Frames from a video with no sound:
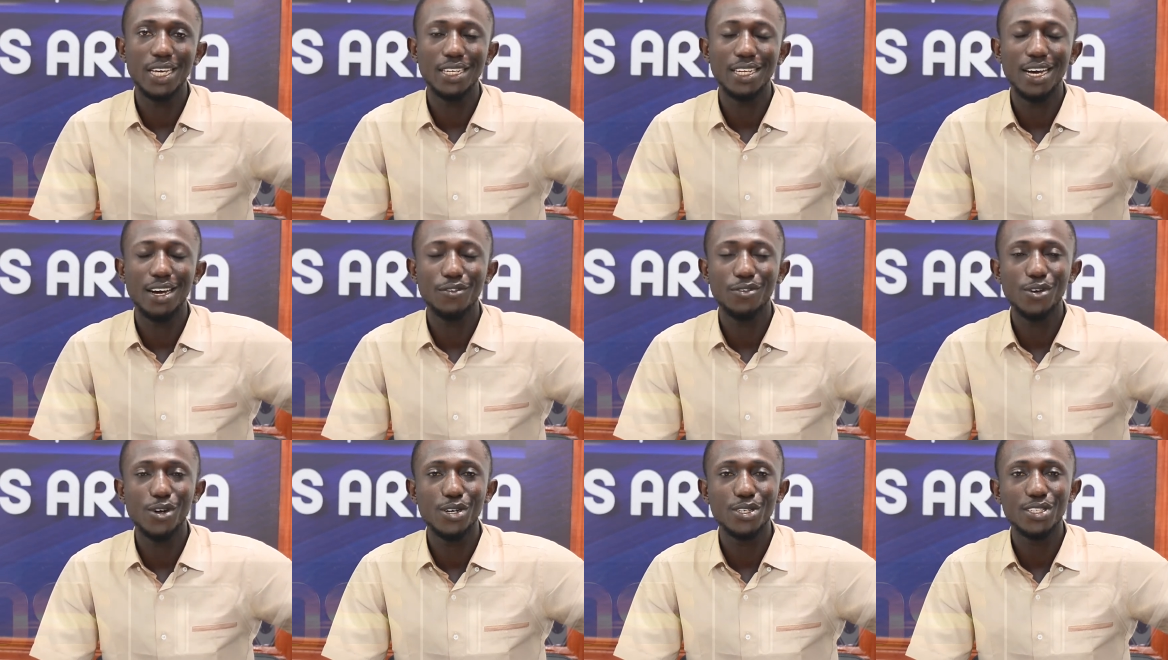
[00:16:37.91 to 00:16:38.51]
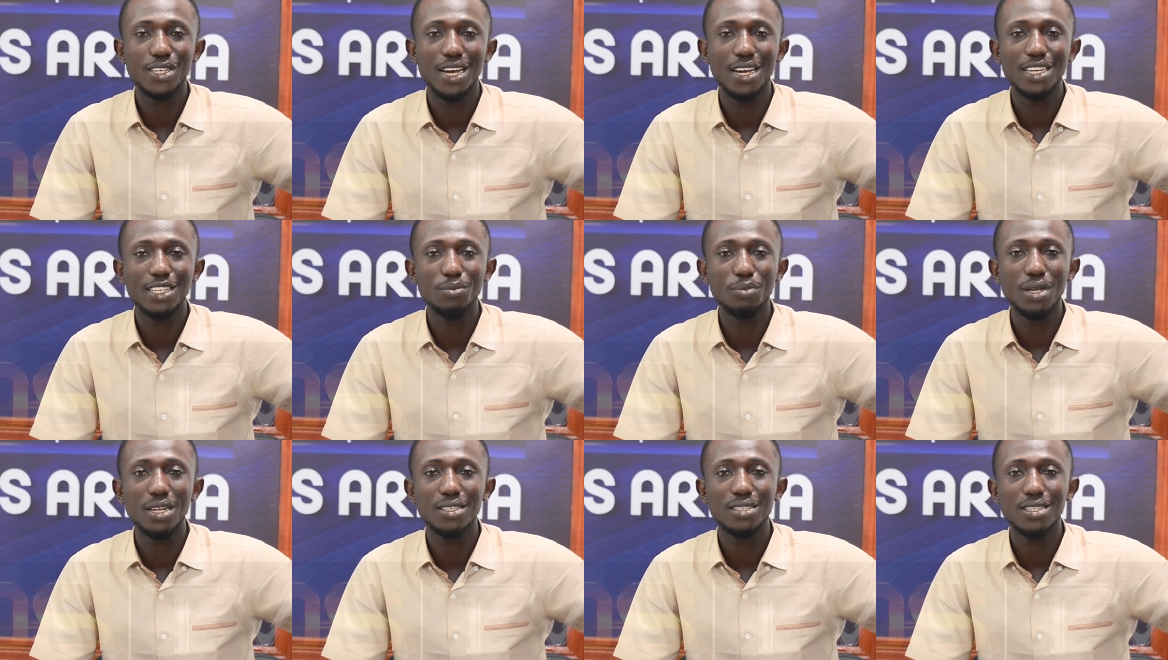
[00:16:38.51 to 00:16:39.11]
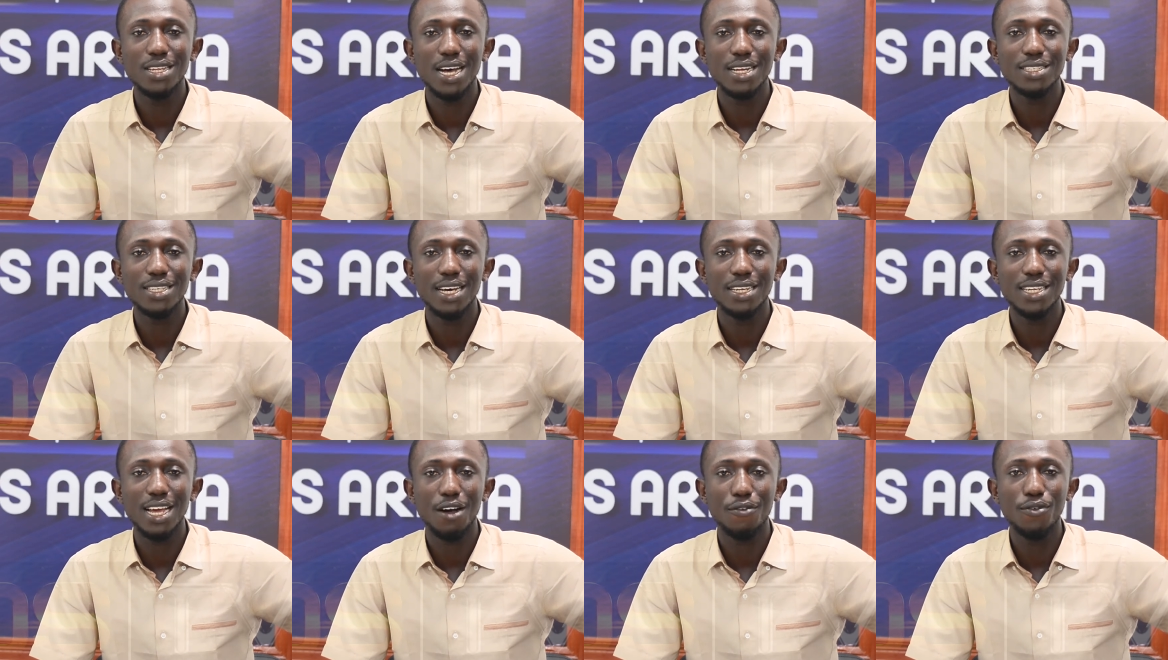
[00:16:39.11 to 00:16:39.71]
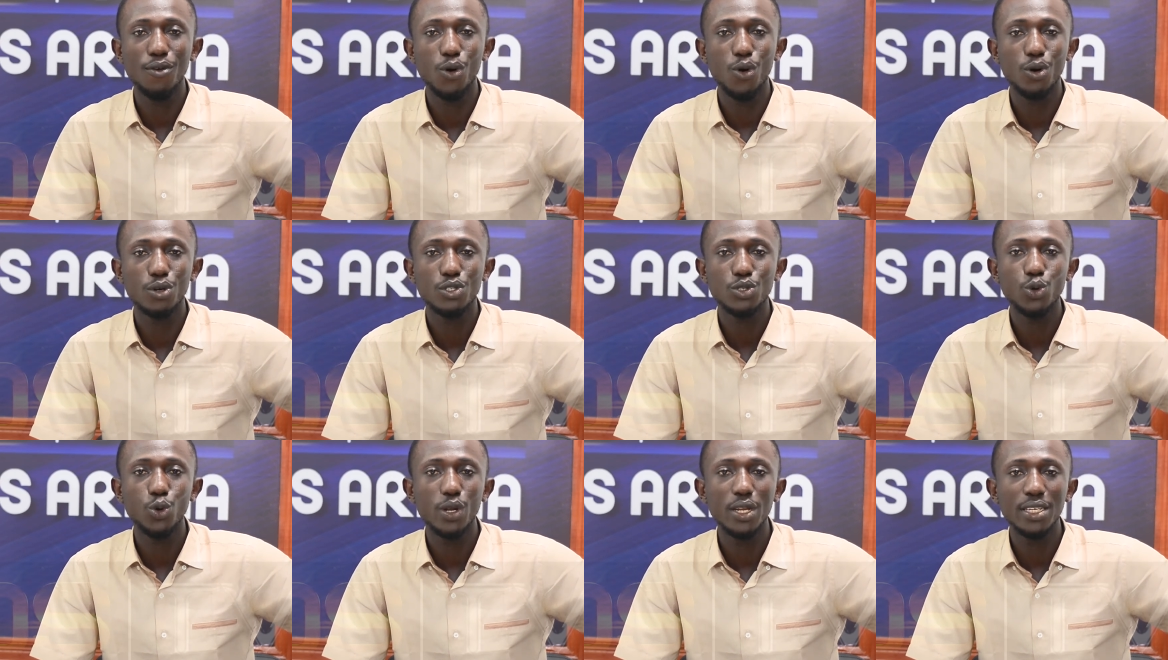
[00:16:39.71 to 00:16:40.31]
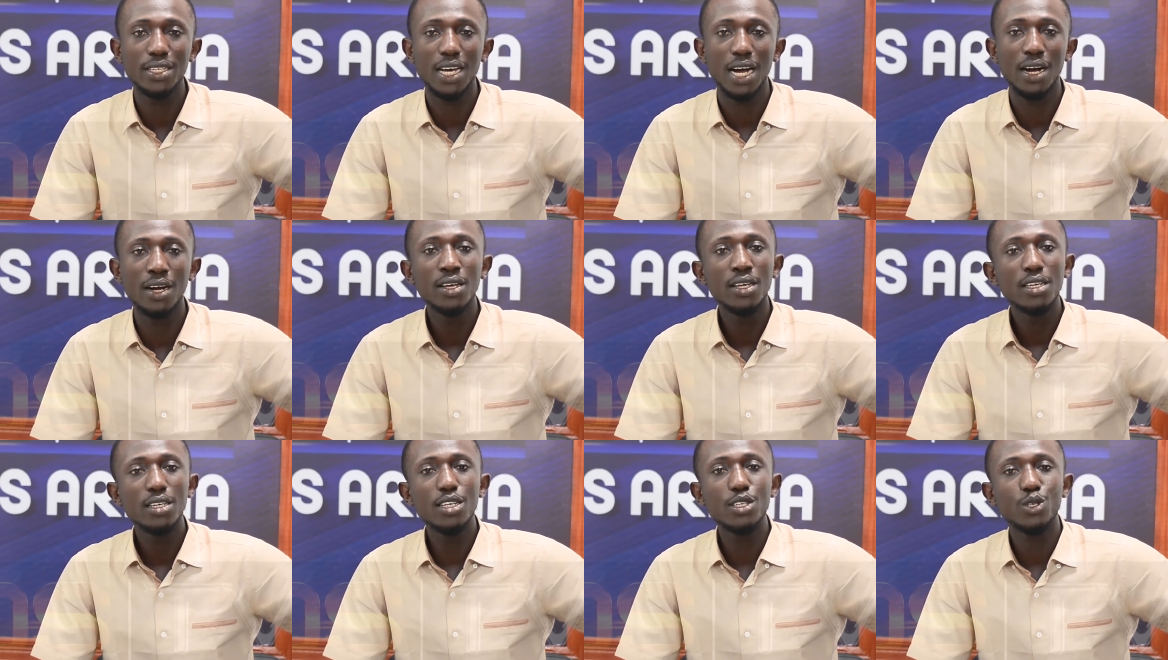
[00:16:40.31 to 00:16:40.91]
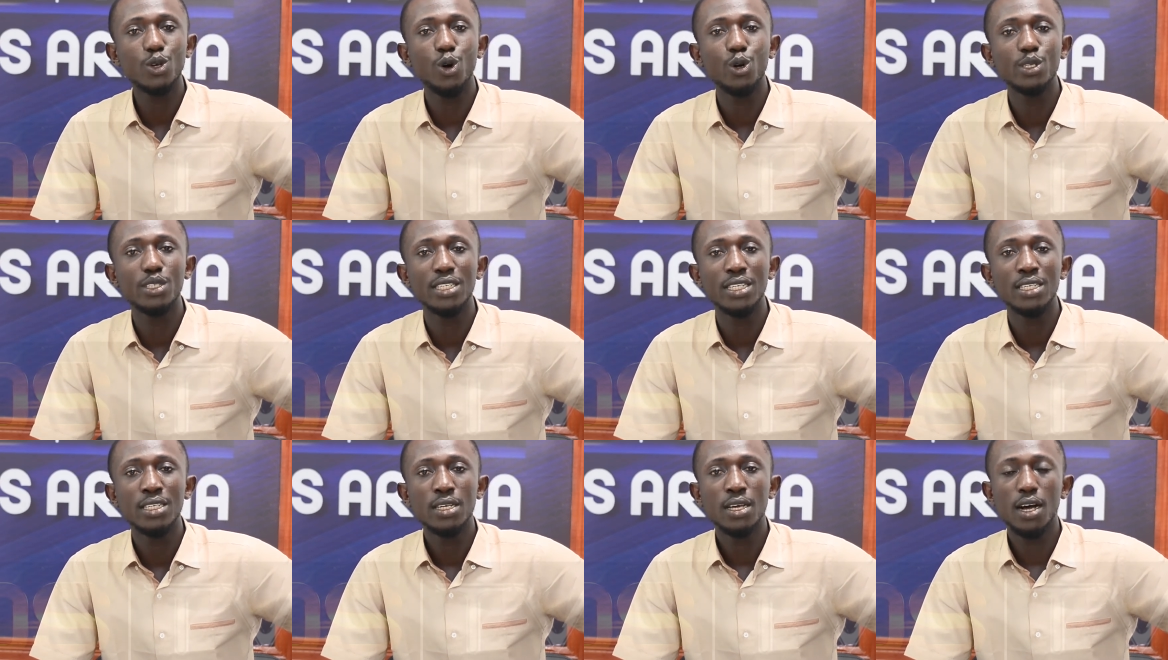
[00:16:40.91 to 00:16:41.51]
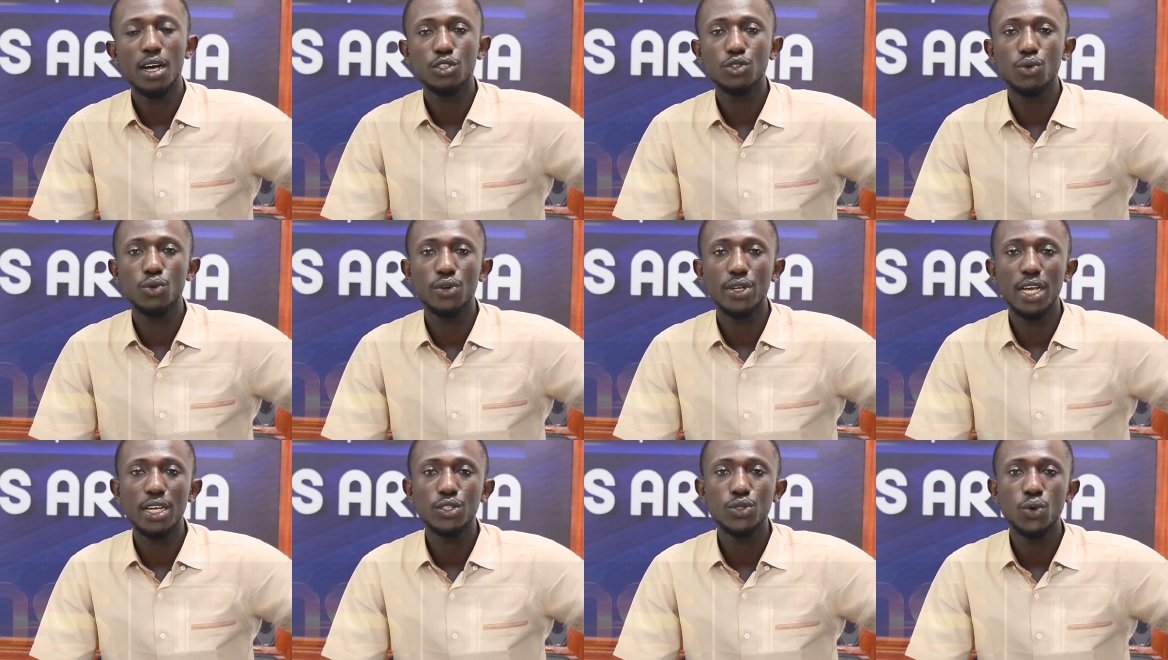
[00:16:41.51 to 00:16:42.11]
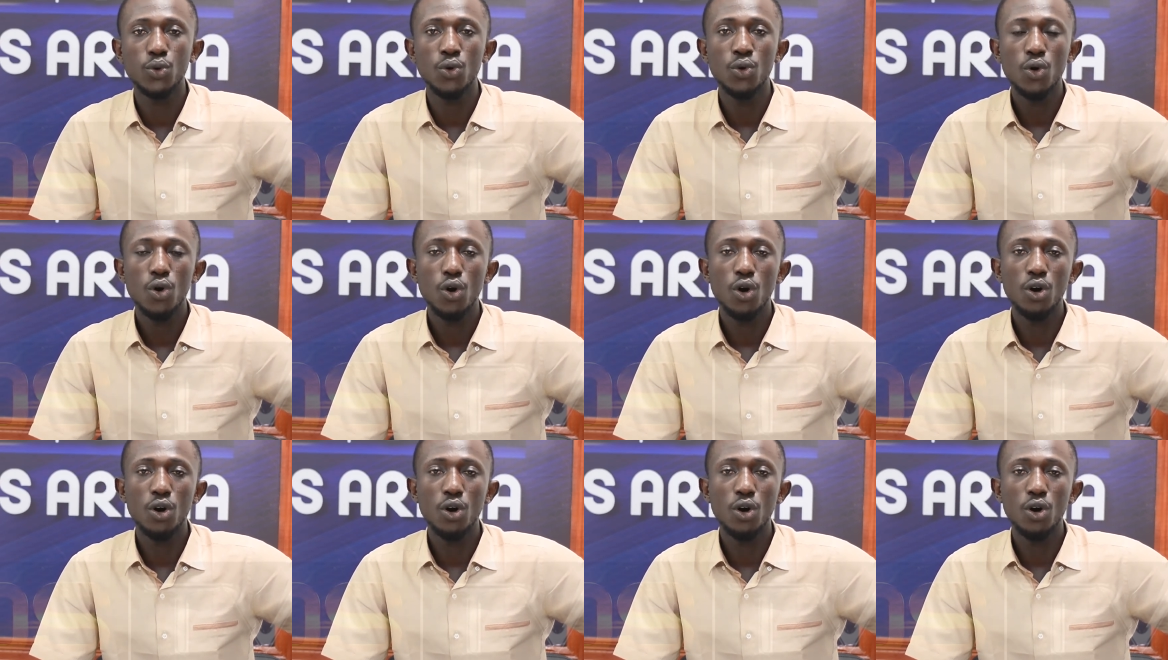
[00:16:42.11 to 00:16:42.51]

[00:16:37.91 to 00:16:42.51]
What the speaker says: That, of course, it means that their focus solely now is on the Scudetto,